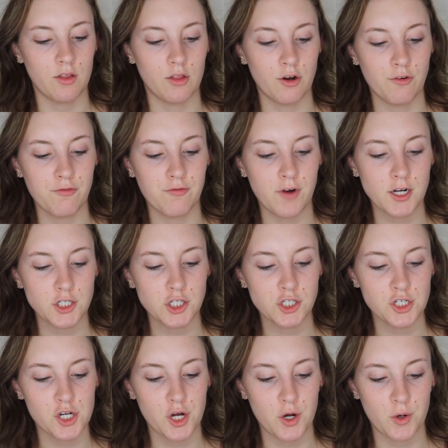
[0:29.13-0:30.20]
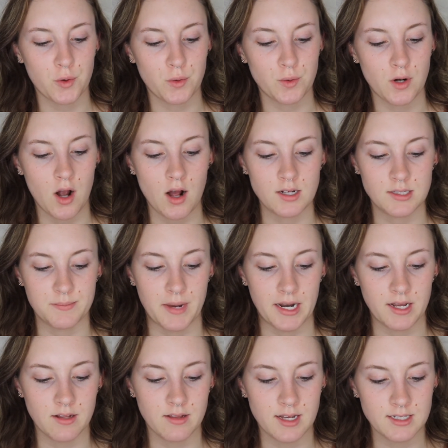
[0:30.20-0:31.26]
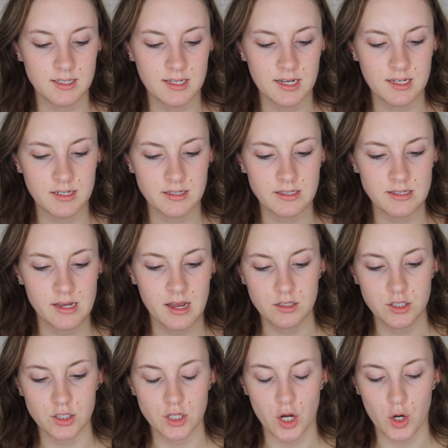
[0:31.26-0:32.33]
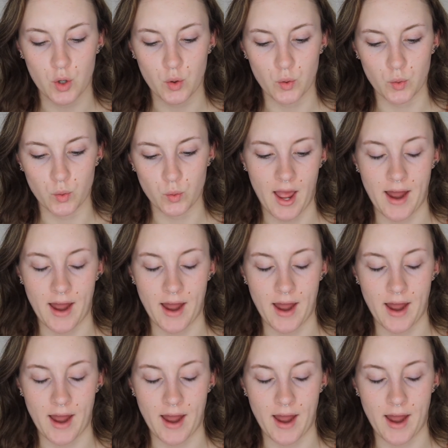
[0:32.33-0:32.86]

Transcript: and they're Fresh Tone Cosmetic Lenses. So